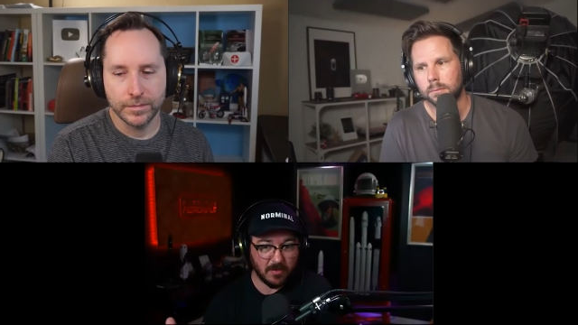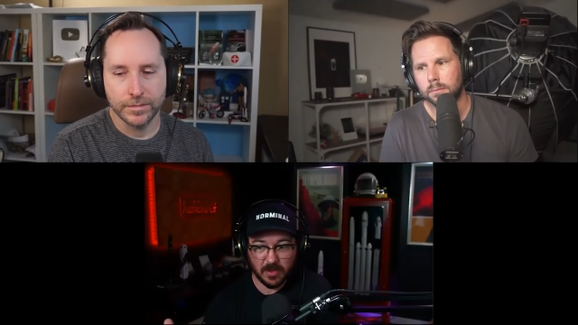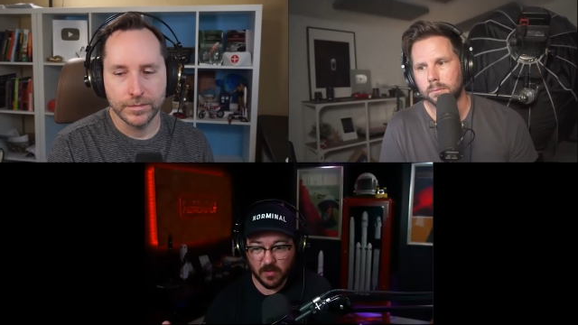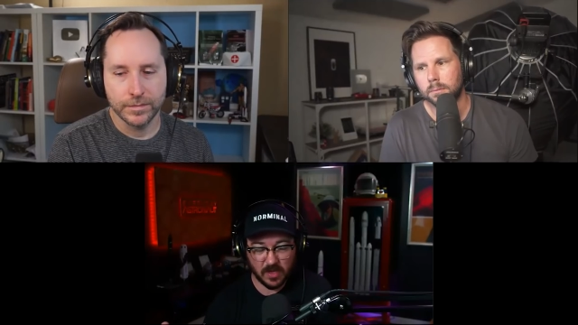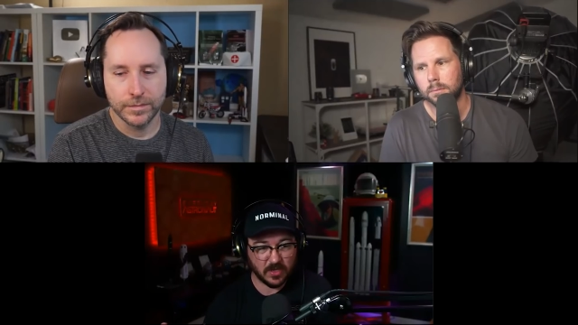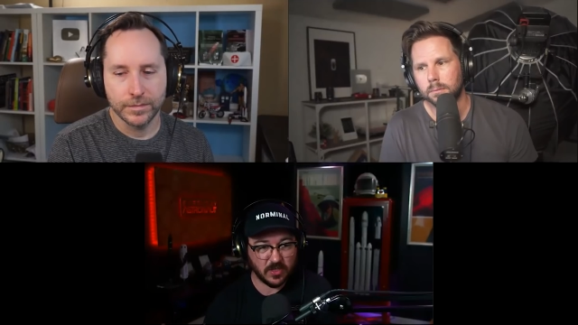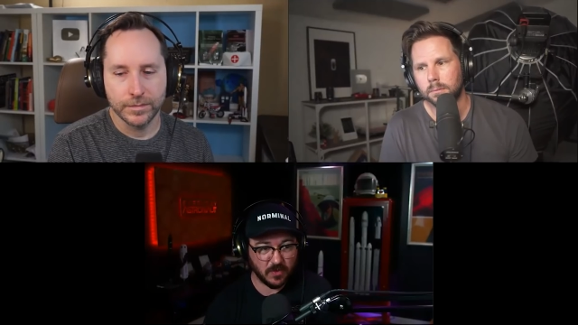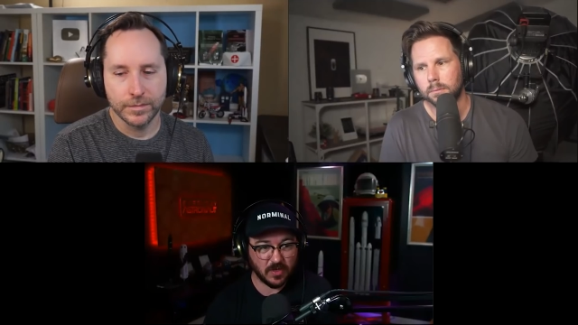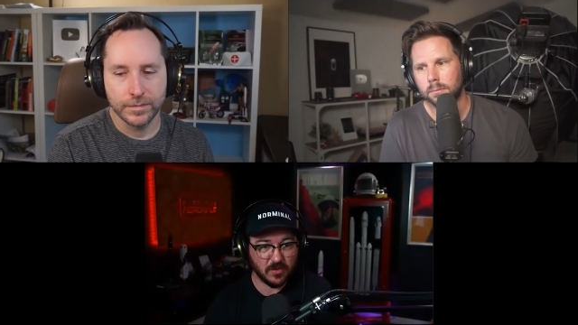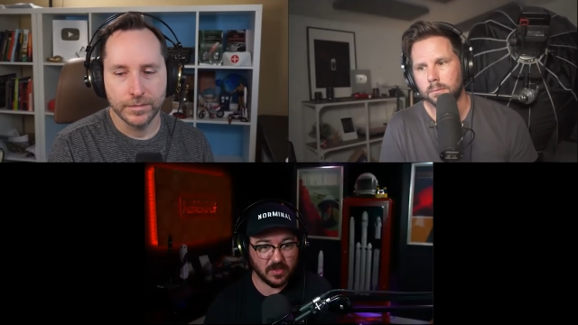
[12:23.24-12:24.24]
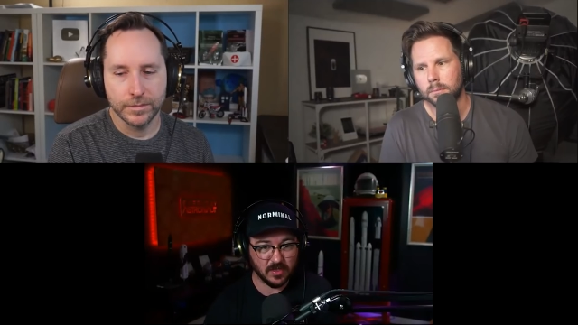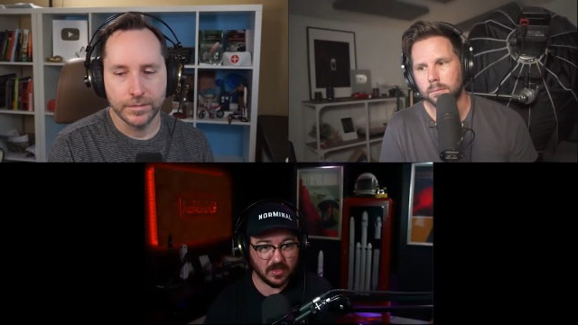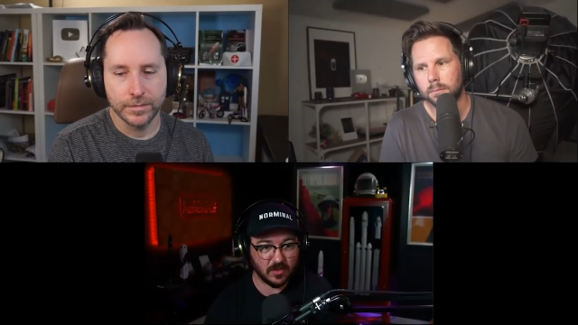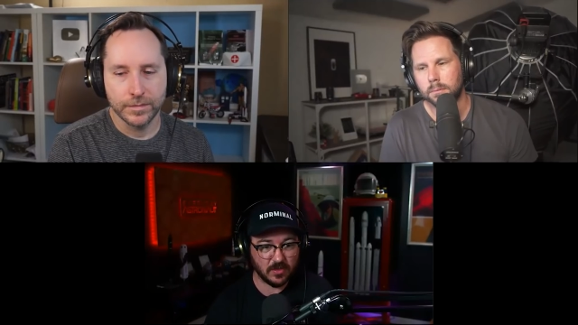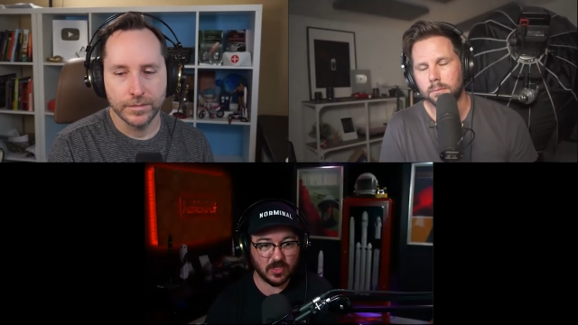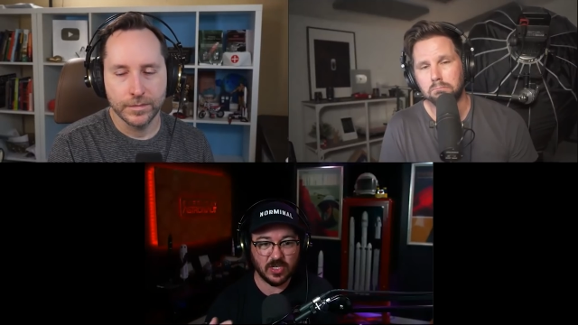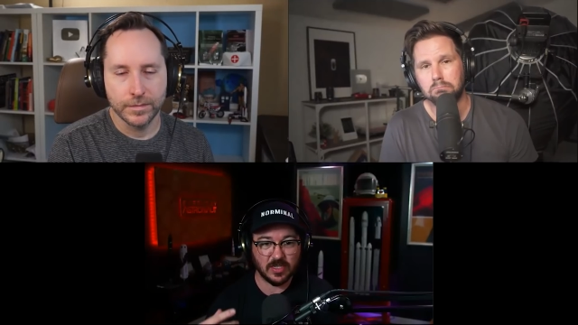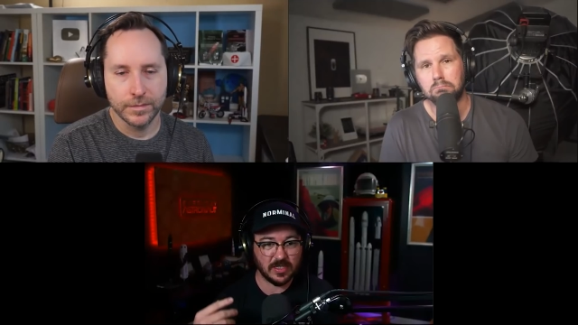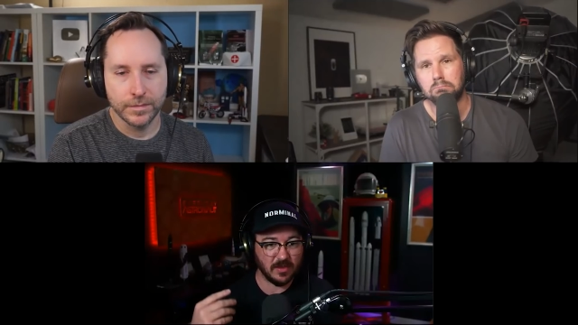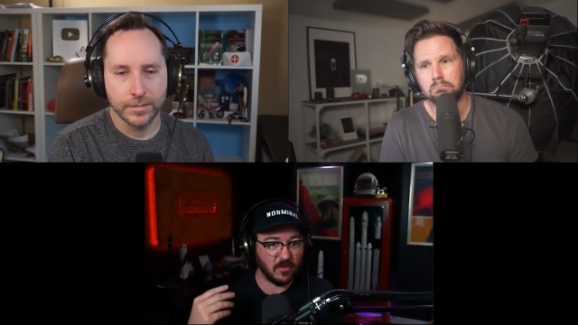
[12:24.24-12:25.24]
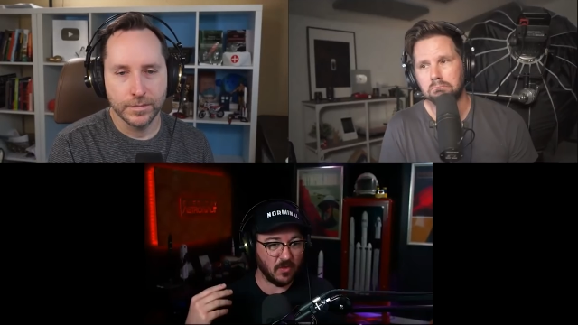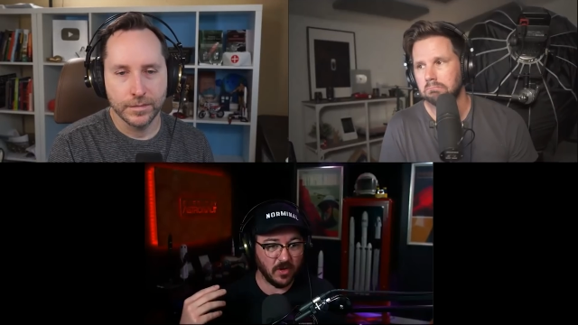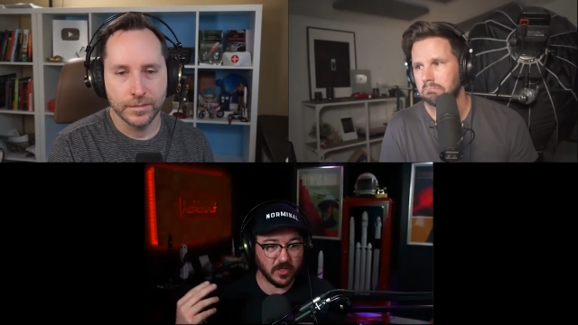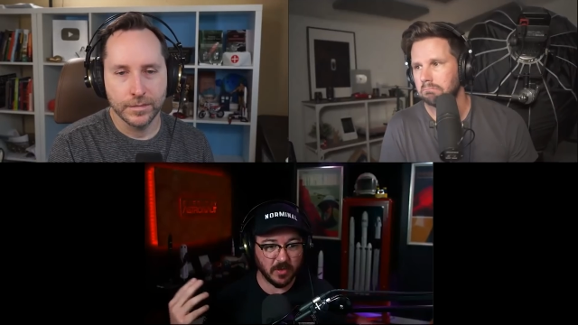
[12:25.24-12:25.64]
Speaker 1: they will actually reuse it. So there's a chance that who knows,